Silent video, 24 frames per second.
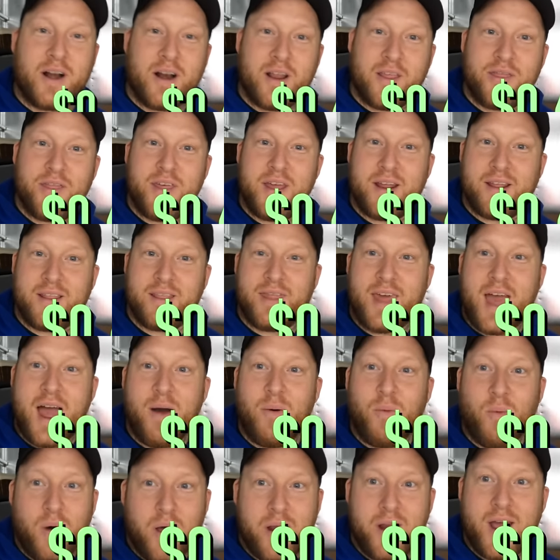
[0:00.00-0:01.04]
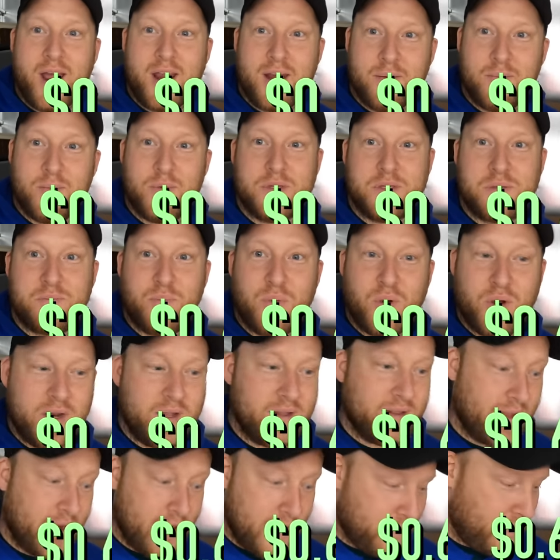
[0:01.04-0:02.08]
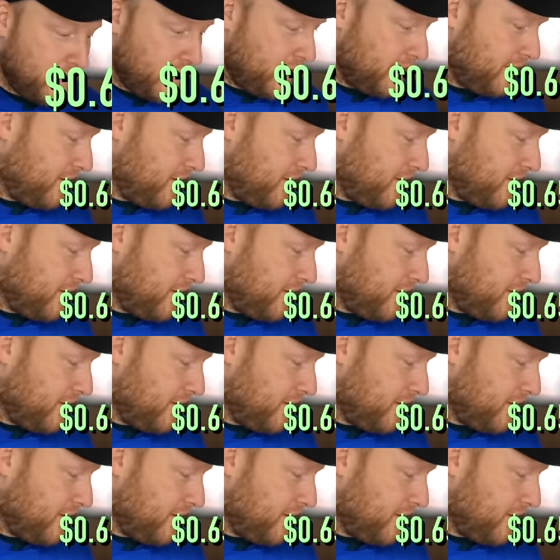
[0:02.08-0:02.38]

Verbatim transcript: gonna think that one item was put in there. But,